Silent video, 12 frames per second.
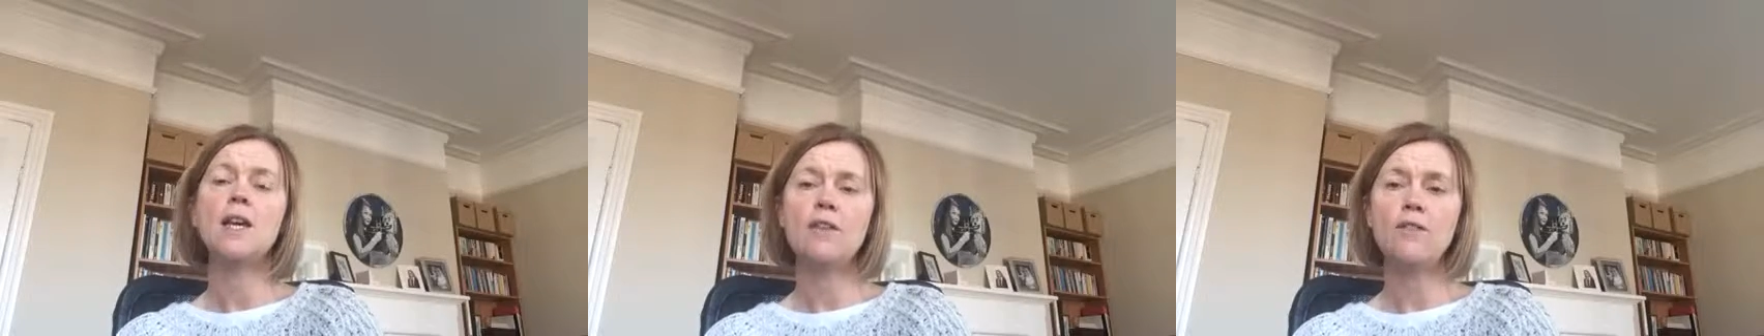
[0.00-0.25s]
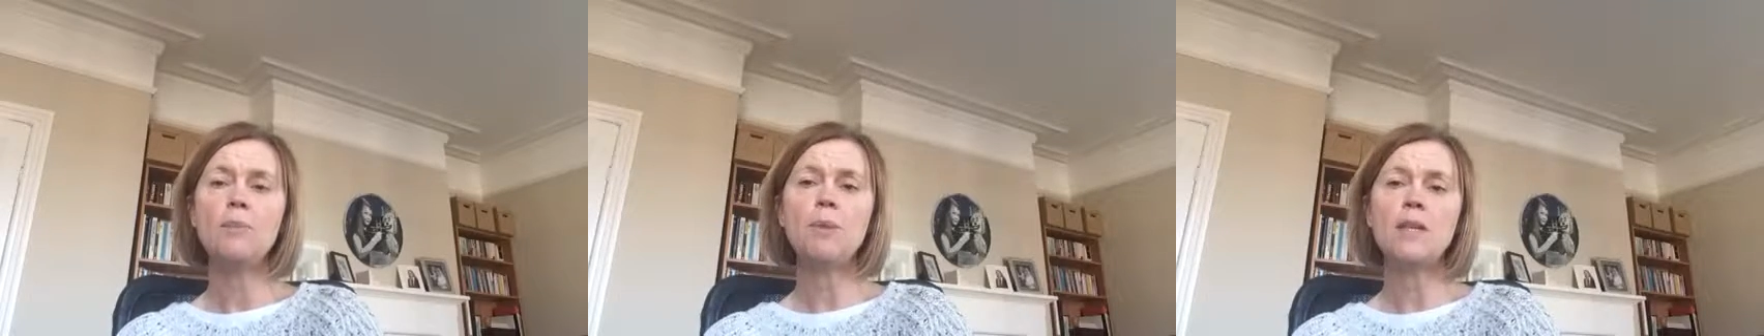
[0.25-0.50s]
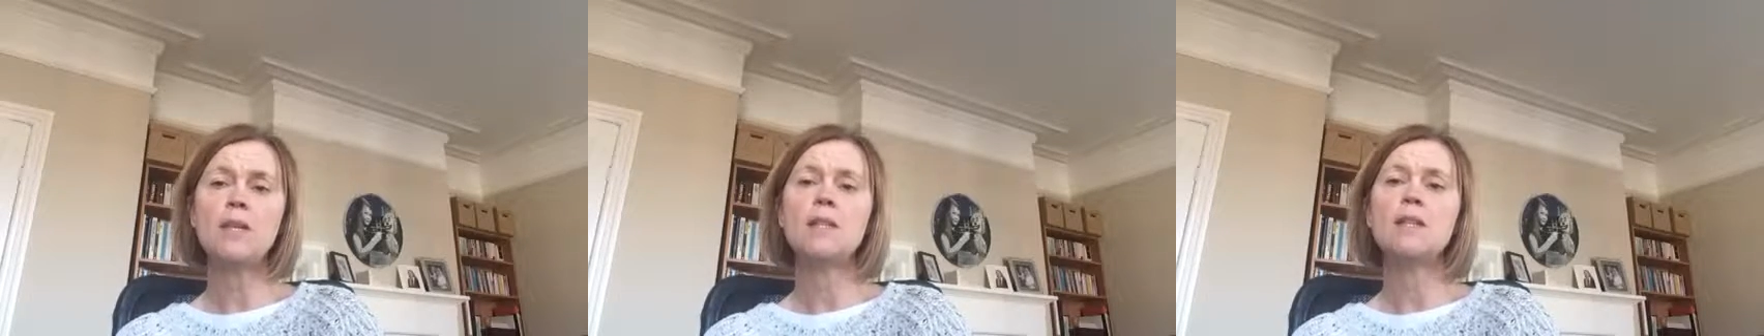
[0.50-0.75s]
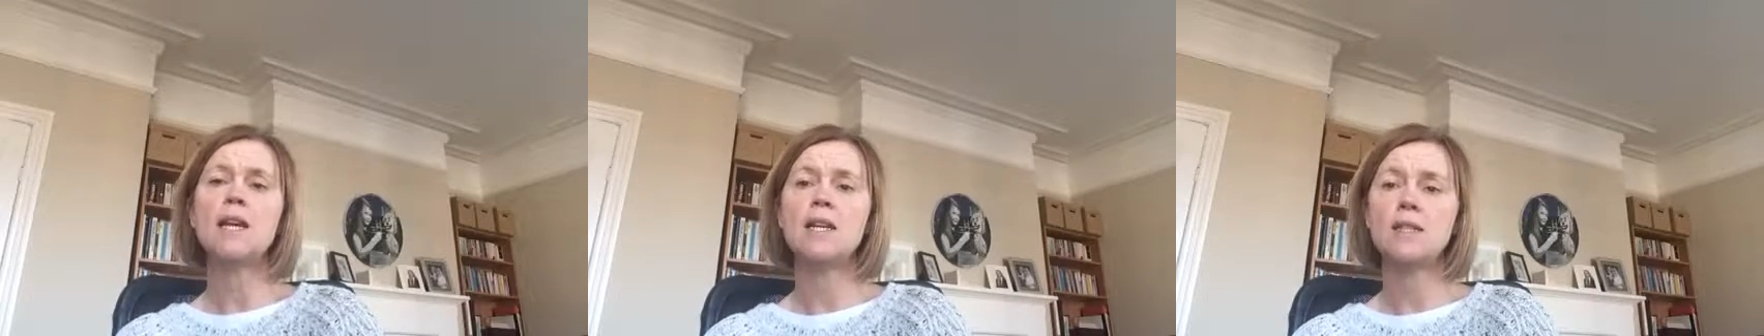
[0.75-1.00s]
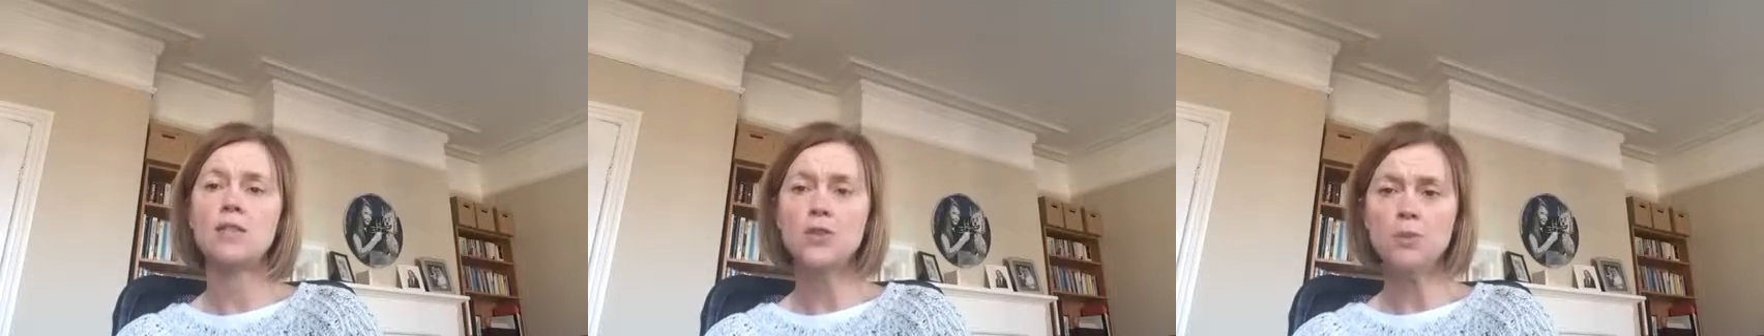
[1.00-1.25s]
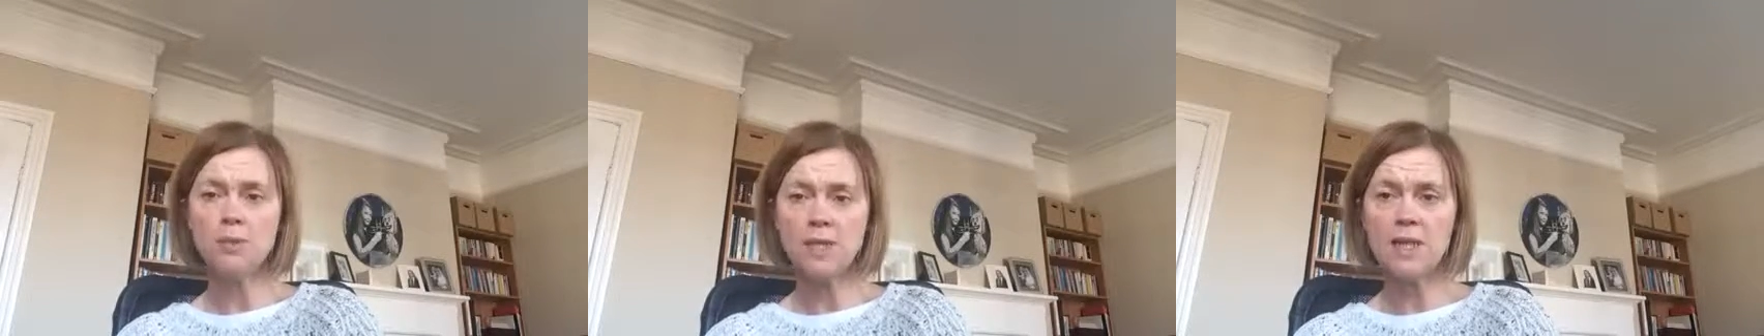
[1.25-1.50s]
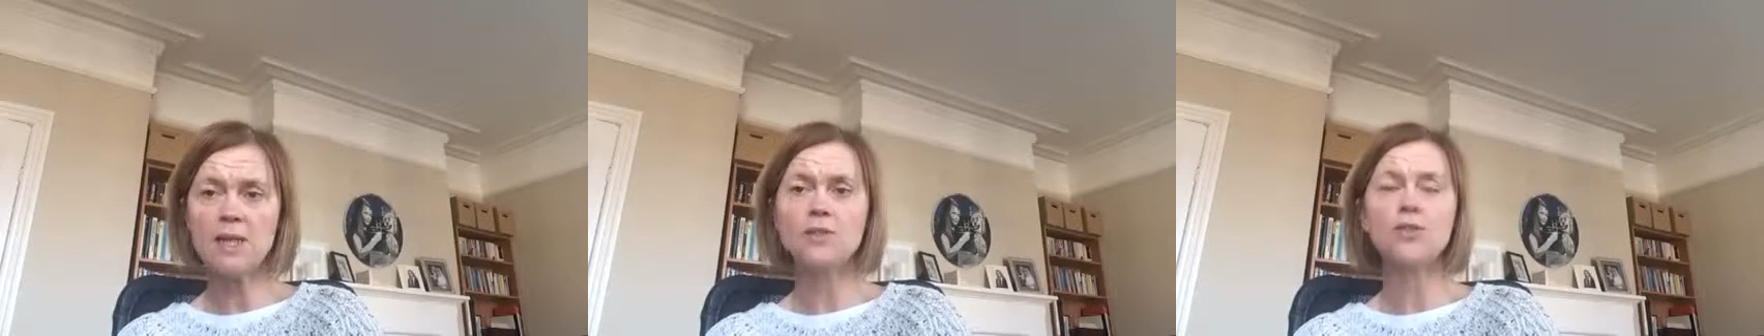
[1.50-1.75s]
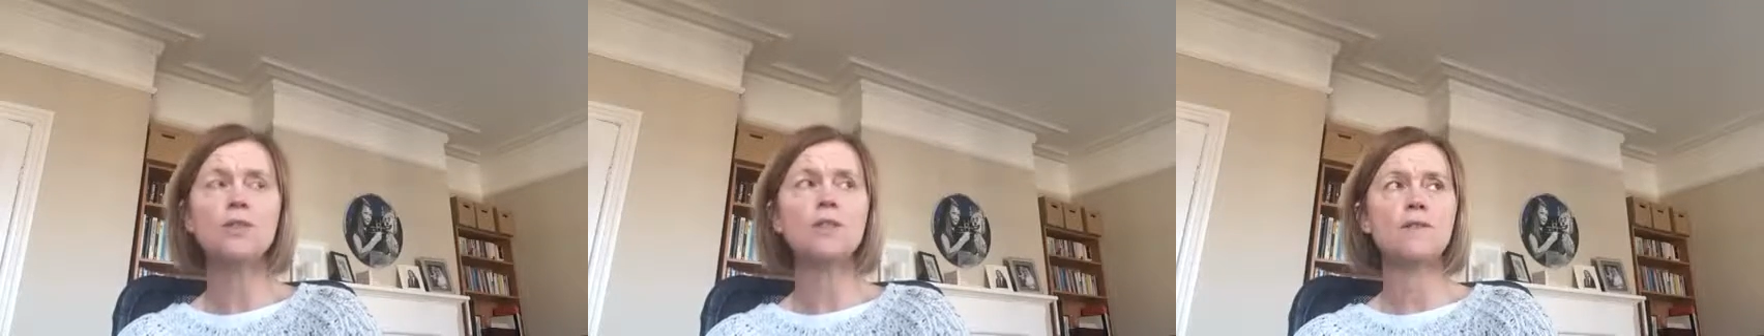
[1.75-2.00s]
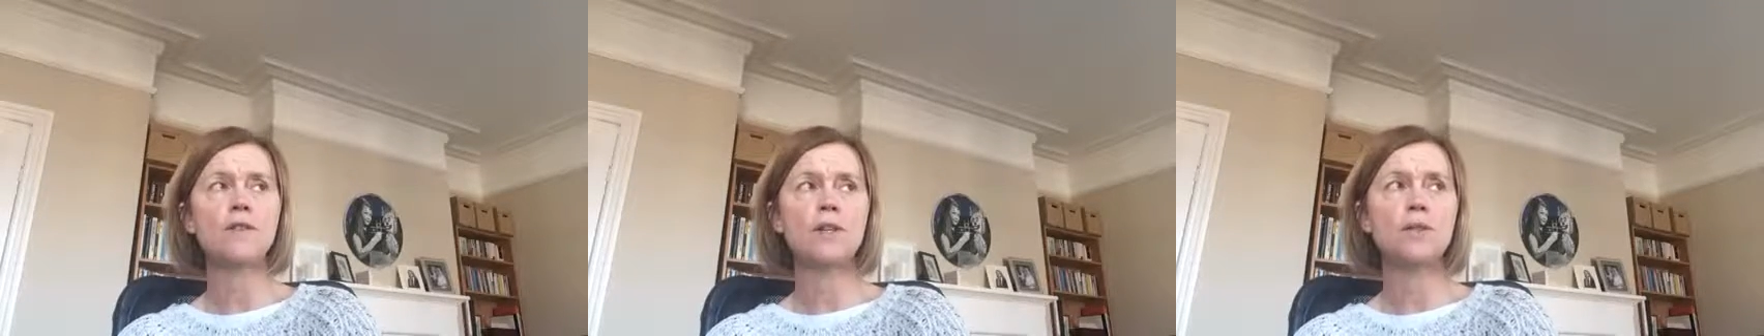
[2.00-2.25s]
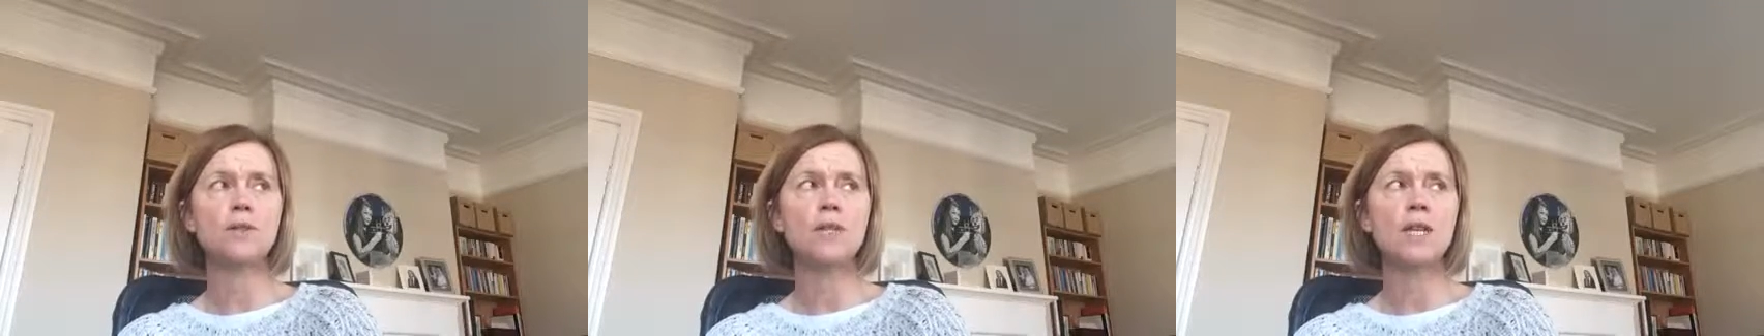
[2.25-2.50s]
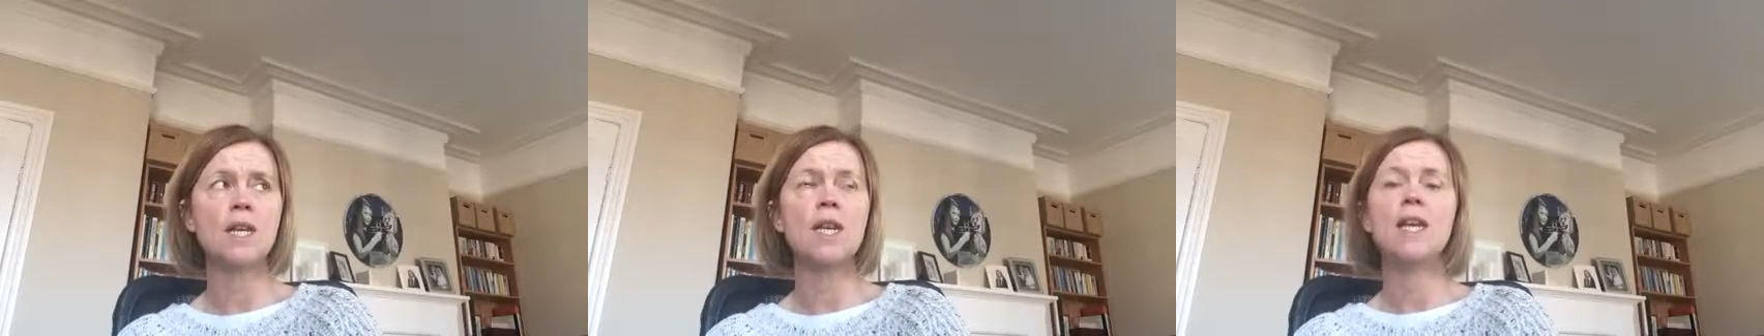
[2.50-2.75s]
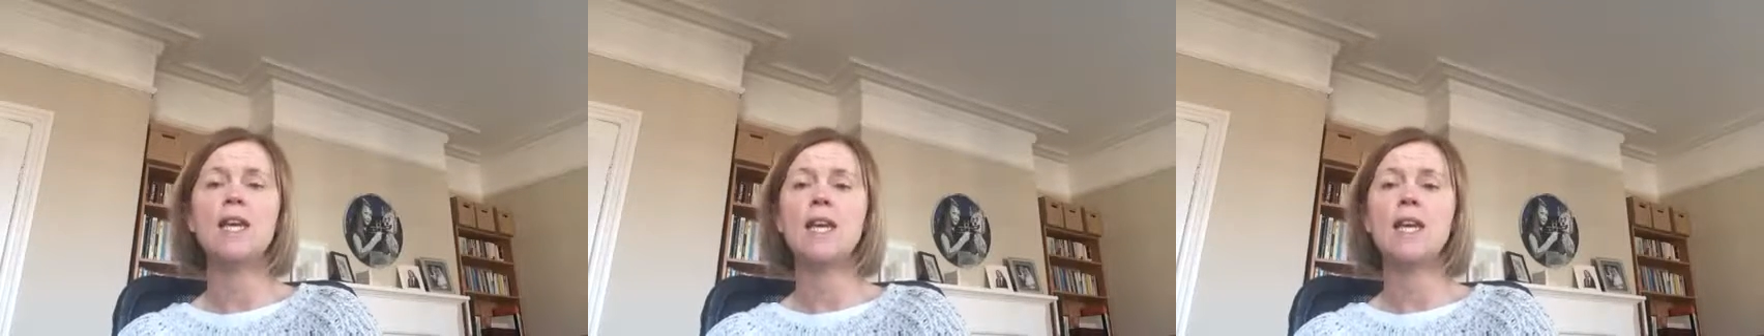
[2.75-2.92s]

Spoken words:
if a person has substantial difficulty